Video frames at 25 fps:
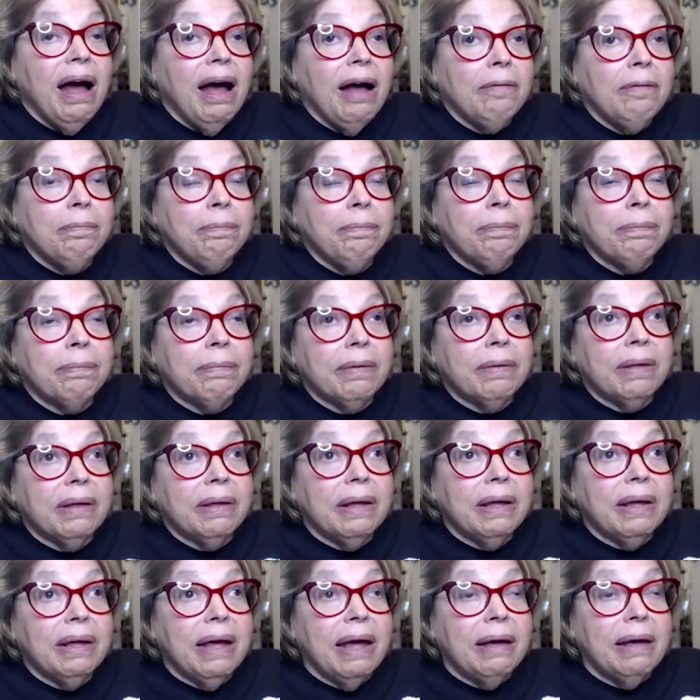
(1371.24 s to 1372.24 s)

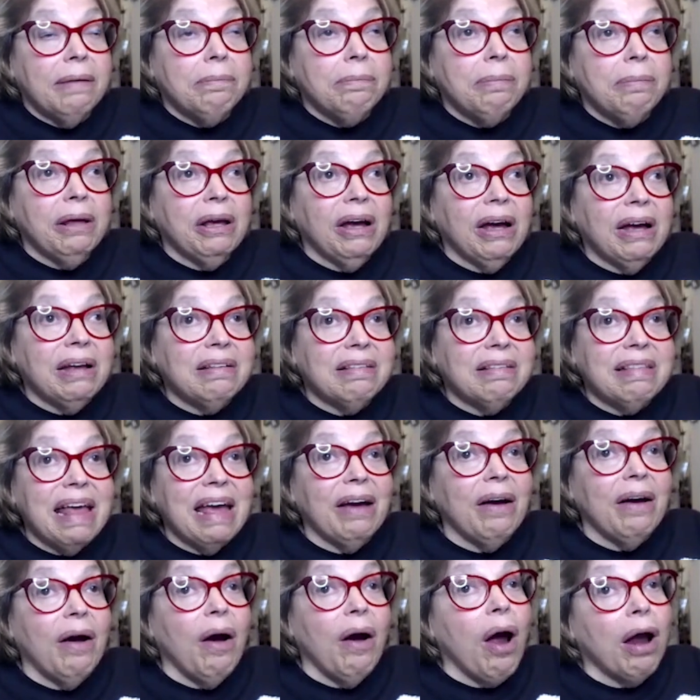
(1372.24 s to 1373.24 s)

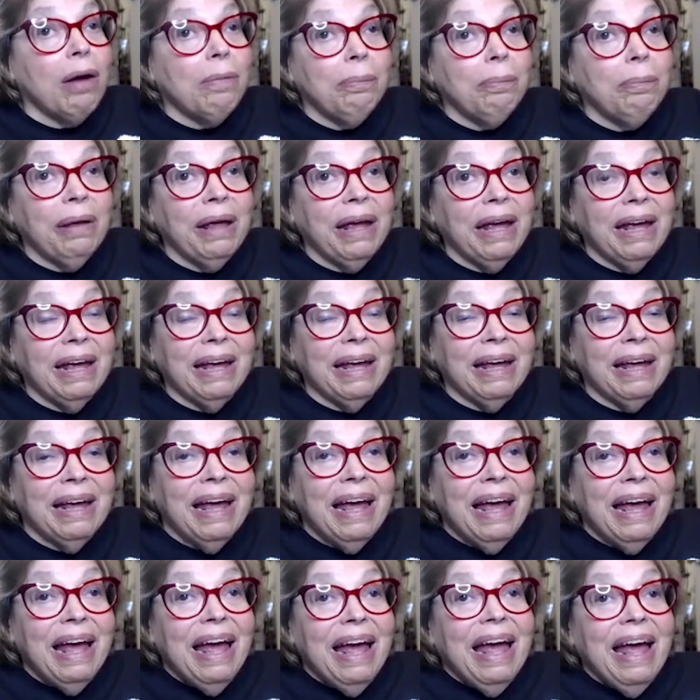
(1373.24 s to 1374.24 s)
because they are
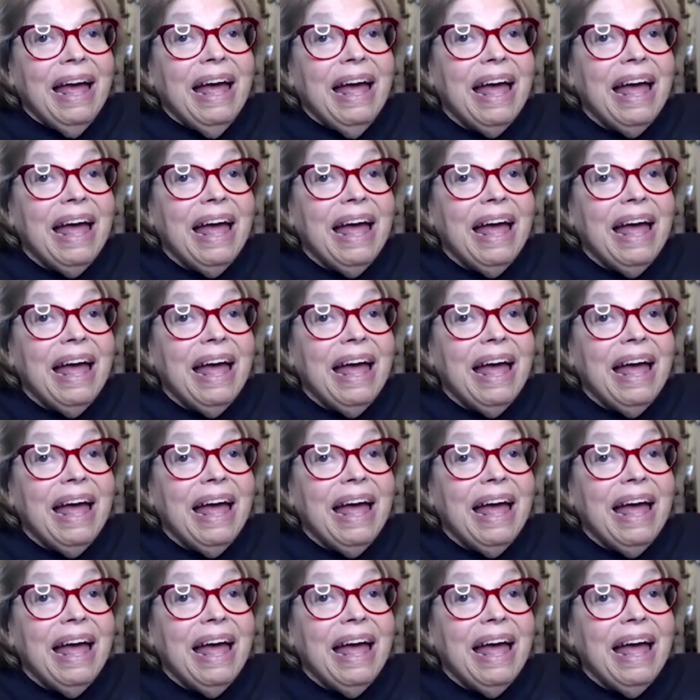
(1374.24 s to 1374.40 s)
being